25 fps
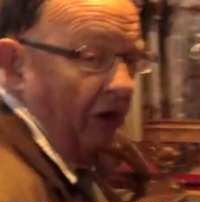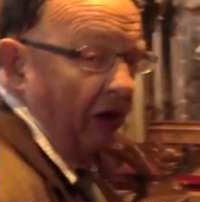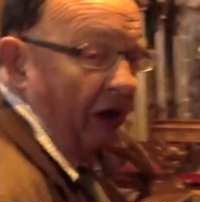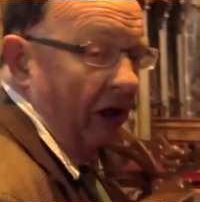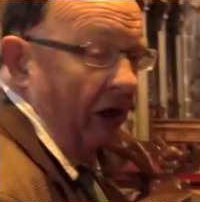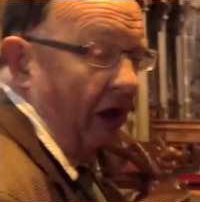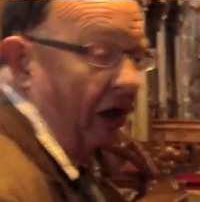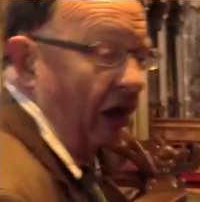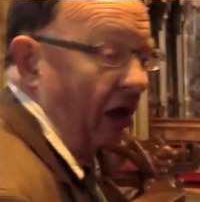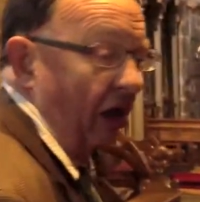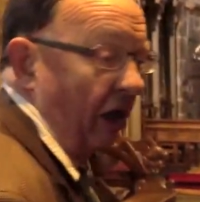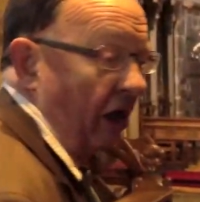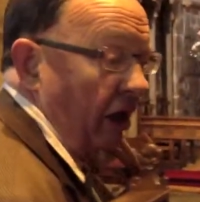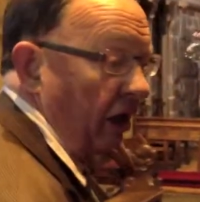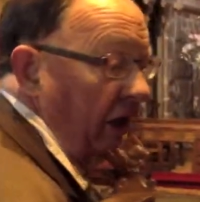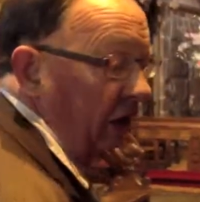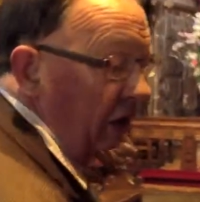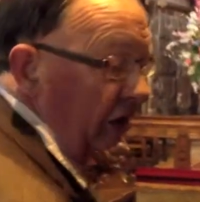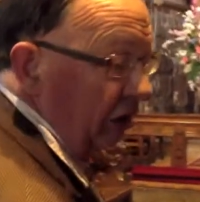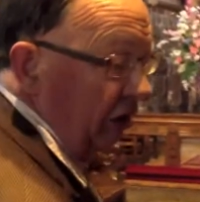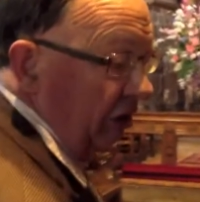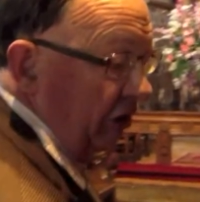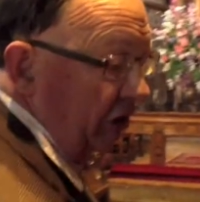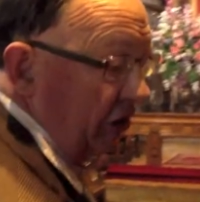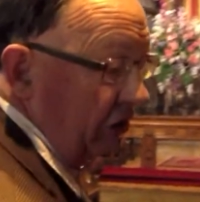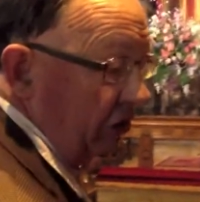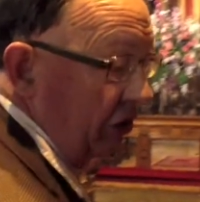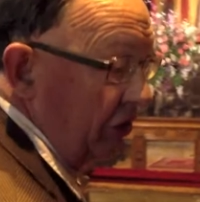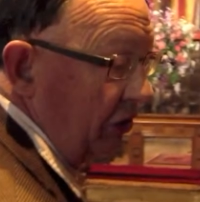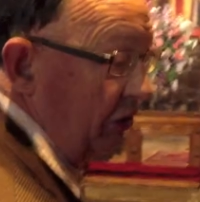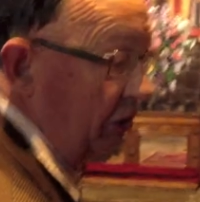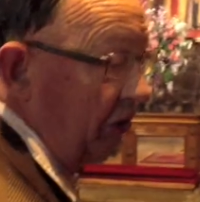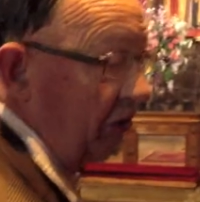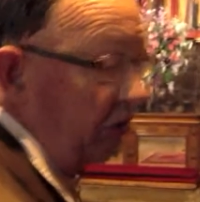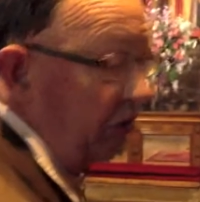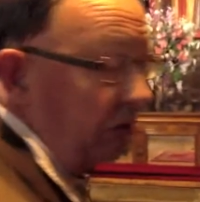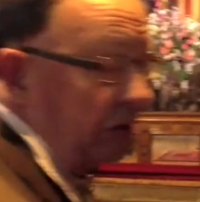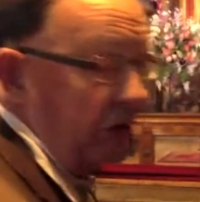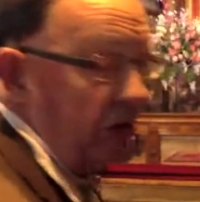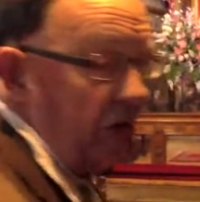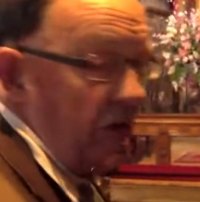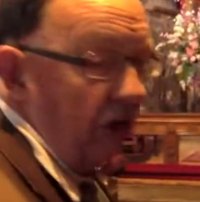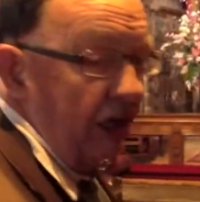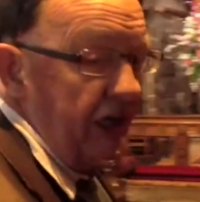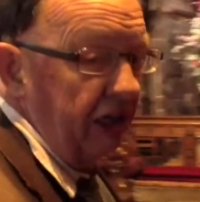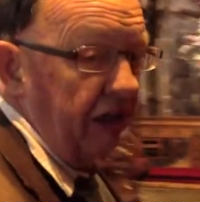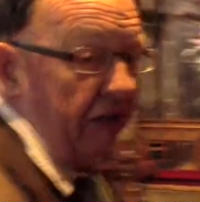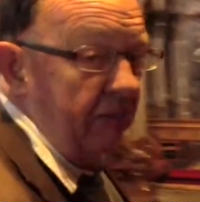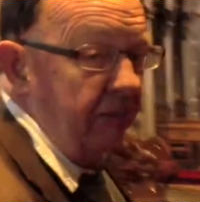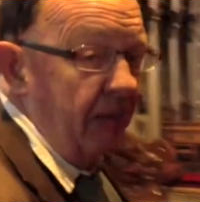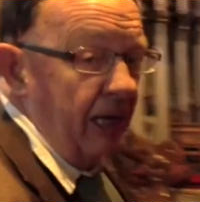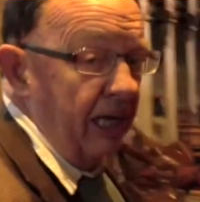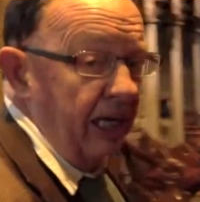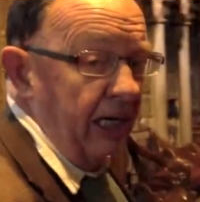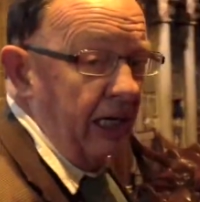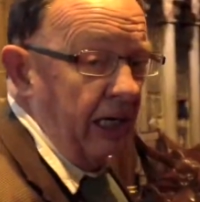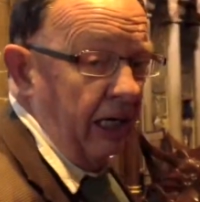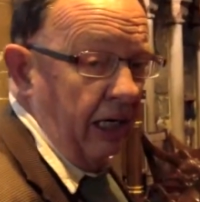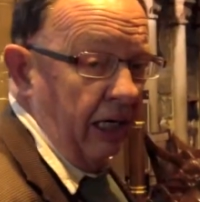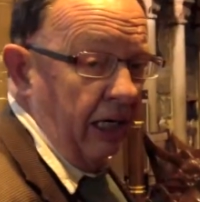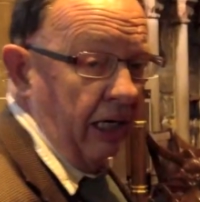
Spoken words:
are two green men.